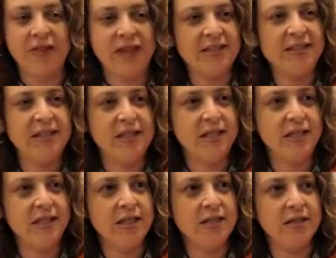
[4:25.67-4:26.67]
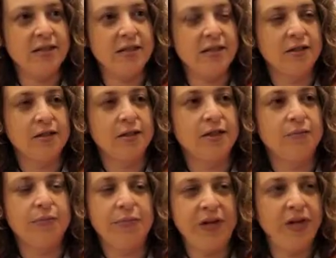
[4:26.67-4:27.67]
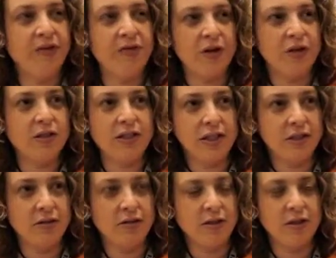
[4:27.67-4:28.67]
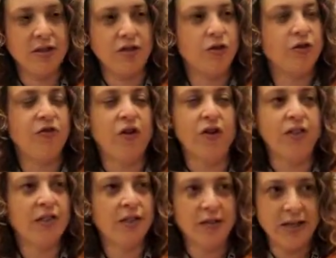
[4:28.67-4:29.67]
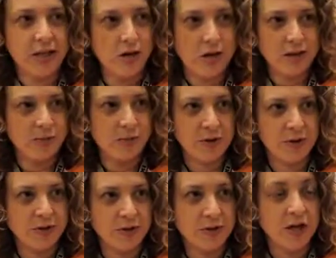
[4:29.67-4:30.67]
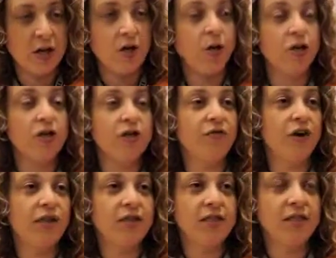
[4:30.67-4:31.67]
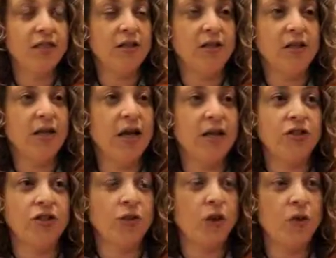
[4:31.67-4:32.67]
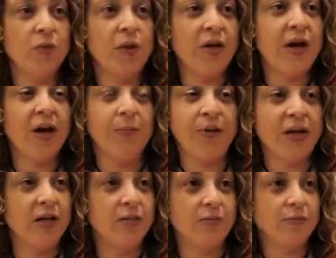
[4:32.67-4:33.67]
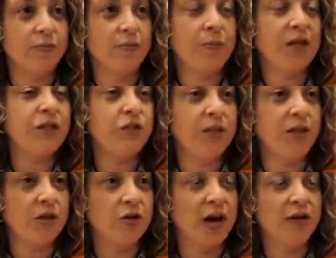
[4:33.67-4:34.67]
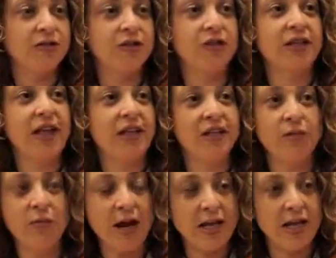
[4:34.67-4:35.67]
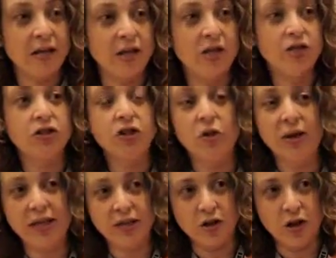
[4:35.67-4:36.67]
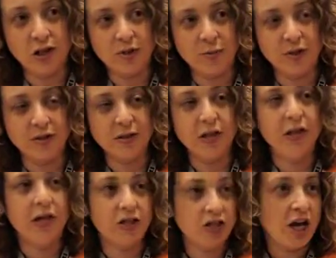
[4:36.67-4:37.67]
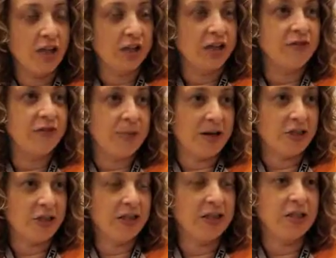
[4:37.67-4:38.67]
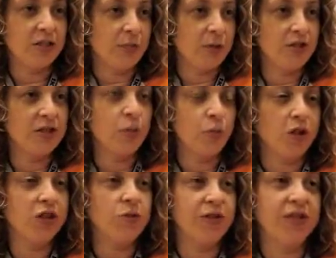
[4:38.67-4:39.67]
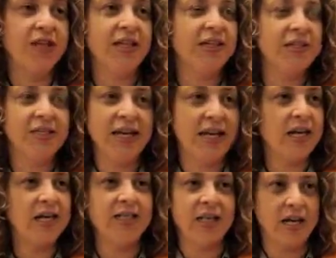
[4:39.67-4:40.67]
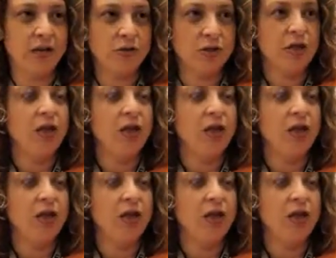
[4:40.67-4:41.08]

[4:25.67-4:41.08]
That's the easiest, being a volunteer, because you can volunteer in hospitals, or you can volunteer at your home by helping out, by doing the crafts or getting them ready to going into hospitals. A child life specialist is a person that works with the kids day in and day out.